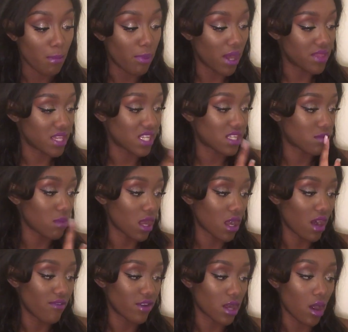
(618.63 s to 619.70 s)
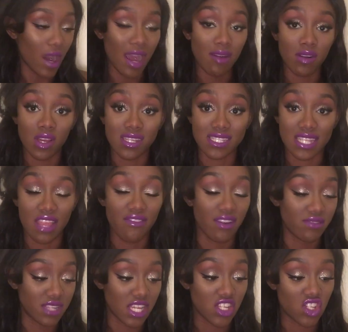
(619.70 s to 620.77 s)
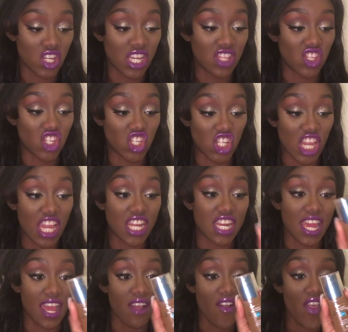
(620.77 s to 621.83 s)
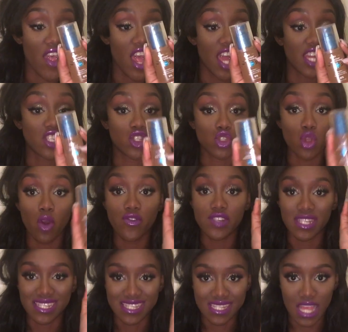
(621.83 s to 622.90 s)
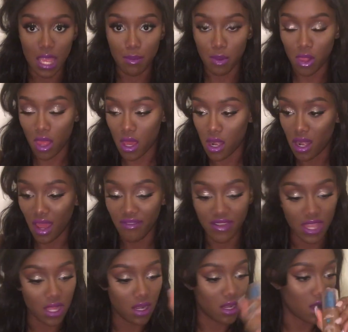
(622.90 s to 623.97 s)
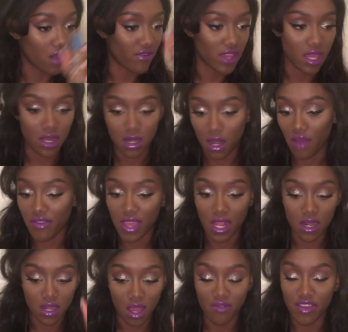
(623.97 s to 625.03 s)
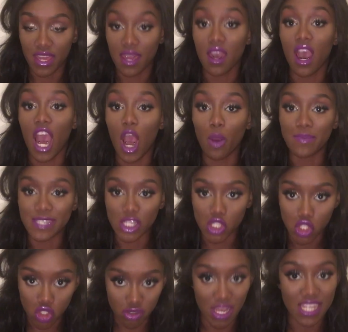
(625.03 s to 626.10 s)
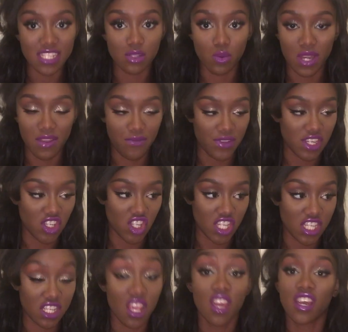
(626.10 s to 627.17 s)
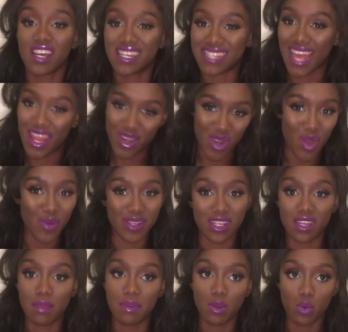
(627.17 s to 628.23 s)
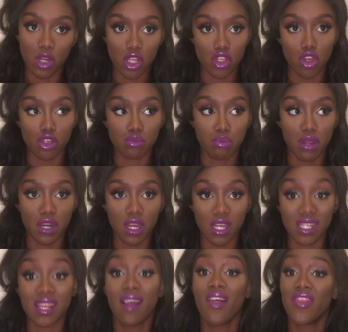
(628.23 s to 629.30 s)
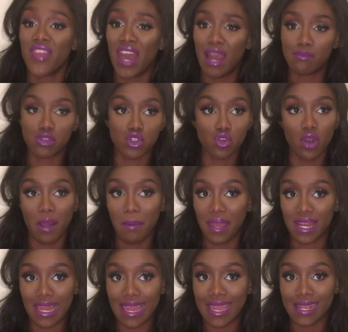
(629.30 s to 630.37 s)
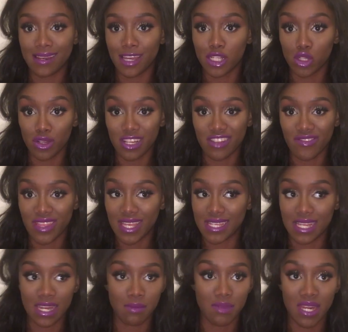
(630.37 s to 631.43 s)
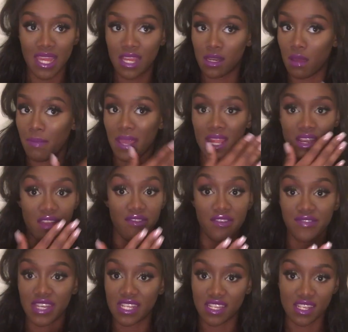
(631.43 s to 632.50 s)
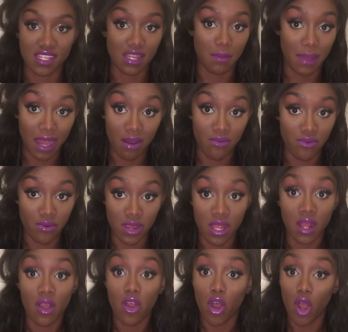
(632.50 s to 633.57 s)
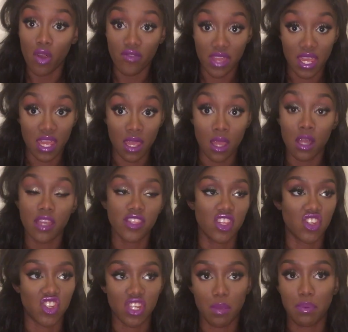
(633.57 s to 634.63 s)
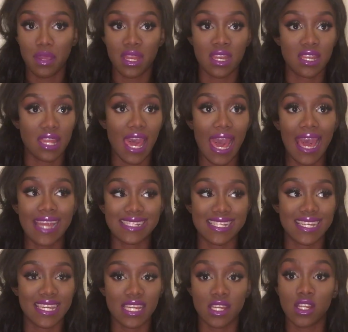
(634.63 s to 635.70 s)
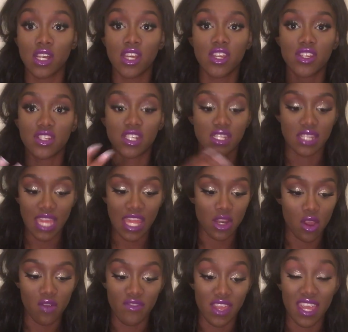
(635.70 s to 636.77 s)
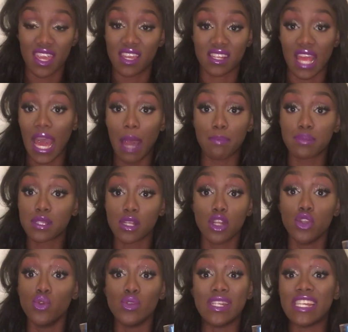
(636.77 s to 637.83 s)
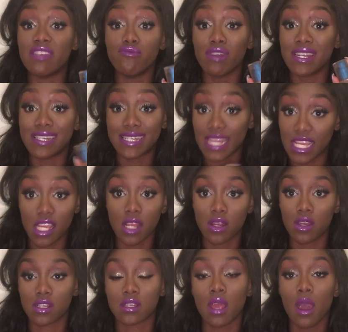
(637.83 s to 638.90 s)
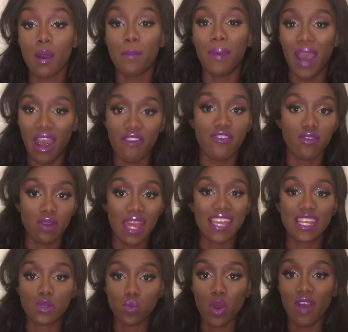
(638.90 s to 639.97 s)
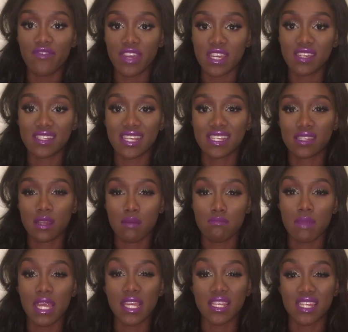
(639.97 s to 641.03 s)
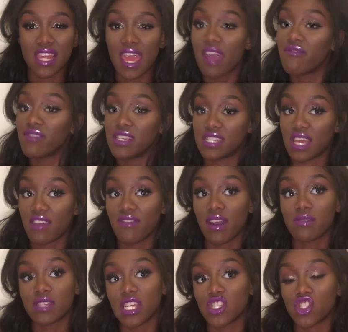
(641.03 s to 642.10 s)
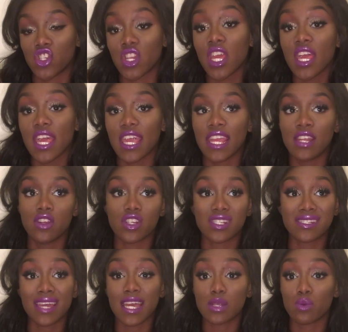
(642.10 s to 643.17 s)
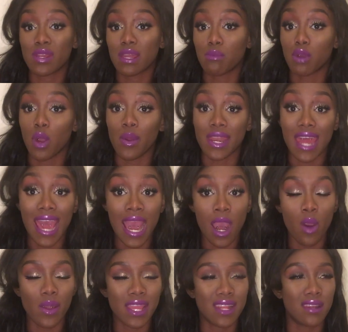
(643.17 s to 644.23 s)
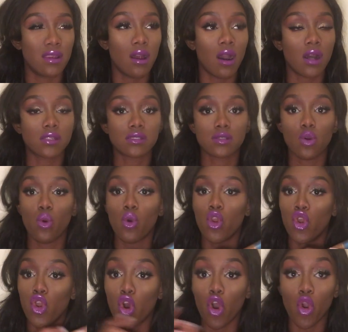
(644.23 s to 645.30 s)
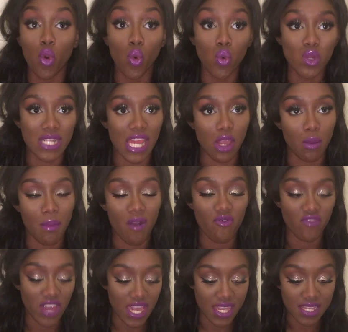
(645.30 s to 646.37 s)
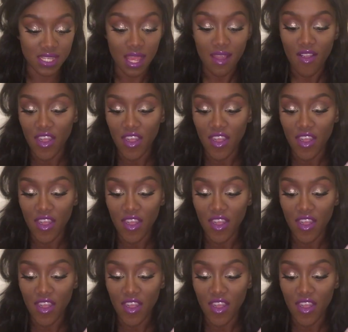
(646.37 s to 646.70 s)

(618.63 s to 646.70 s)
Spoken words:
but this is my CoverGirl Outlast Stay Foundation in the shade Soft Sable. Love it, love it, love it, love it. I'll be stressed when it finishes, because I know it's going to be one of those products that I'm sure I paid like $8-9 for this, and I'm going to end up paying like £15-16 for it over here. The shipping, the handling, just getting it over here is absolutely ridiculous, but I feel like it's worth it because it is an amazing everyday foundation. It looks nice when I'm going out. It lasts long, all day on my face.